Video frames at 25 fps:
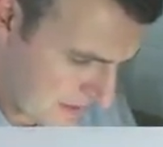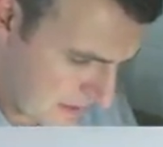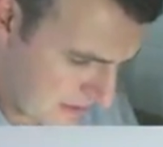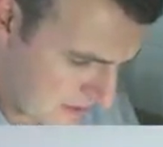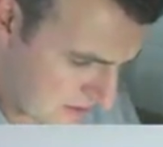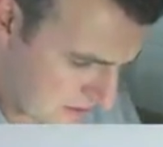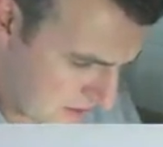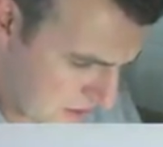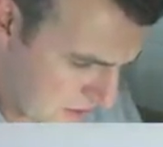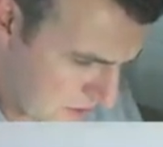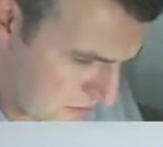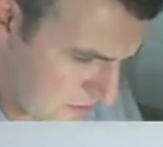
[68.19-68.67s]

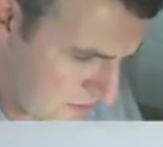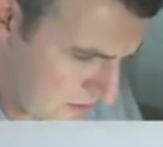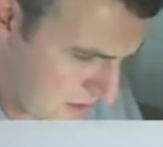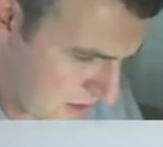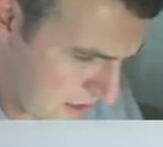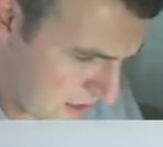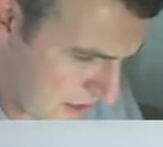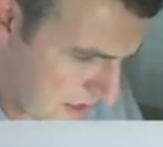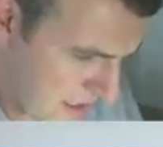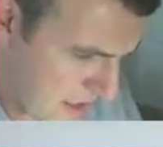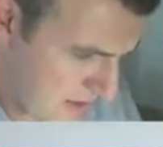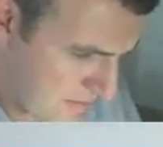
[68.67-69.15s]
so
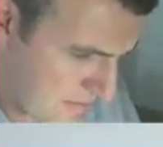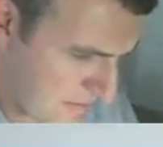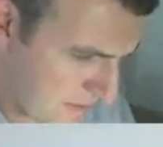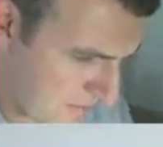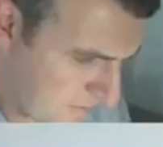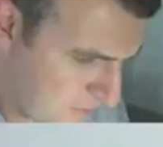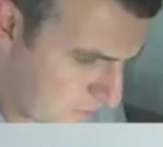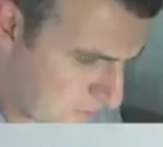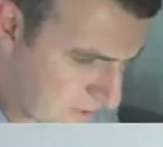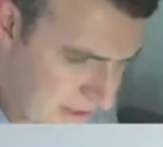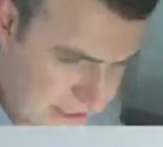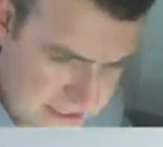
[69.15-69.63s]

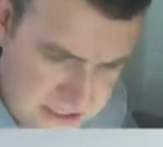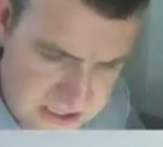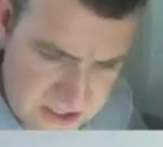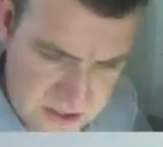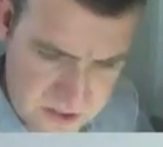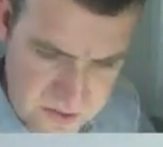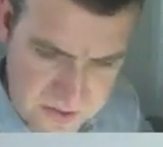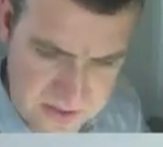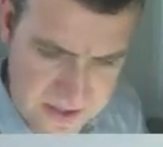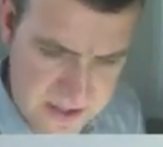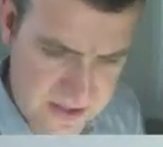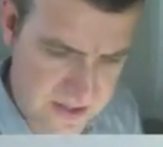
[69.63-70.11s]
before we get
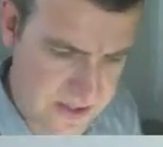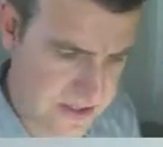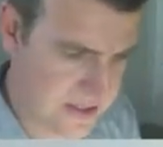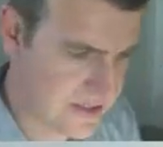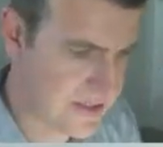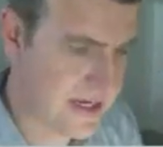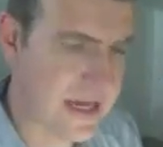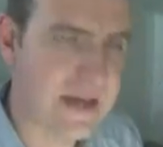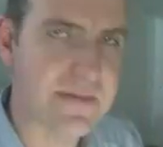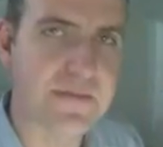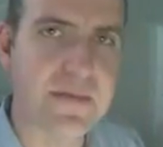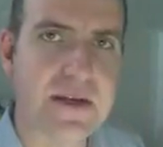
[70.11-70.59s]
to the, the
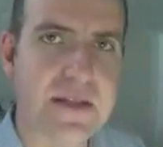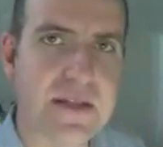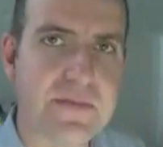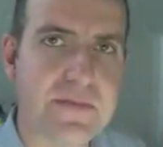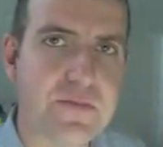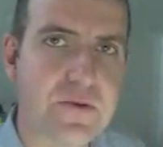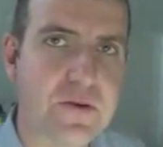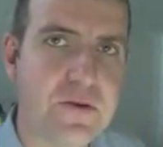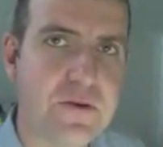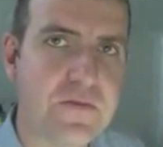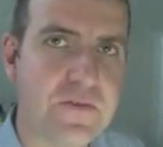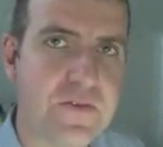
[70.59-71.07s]
statement and the
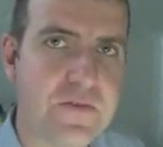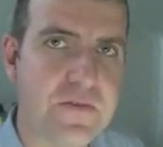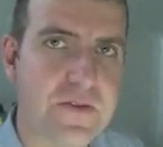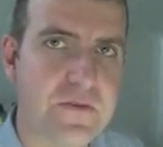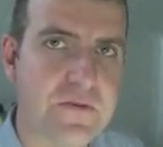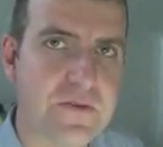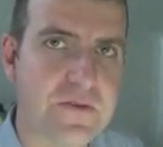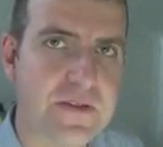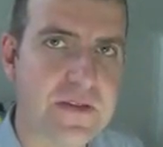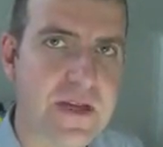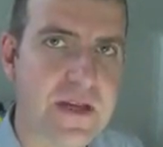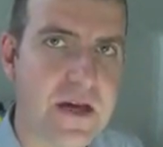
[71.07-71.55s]
proof of
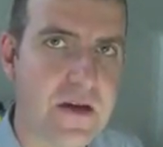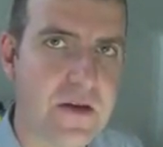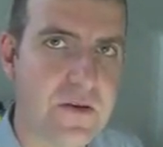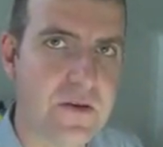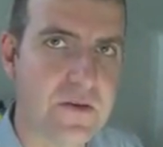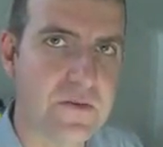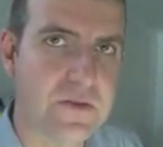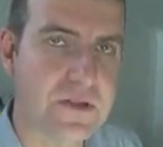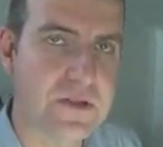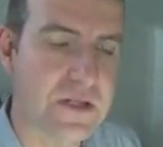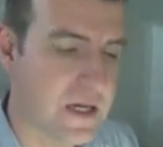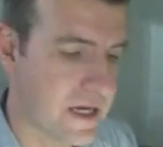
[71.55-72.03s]
the
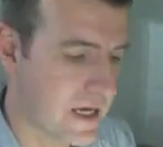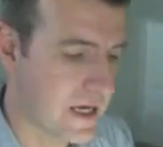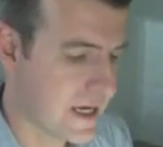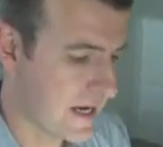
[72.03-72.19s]
result,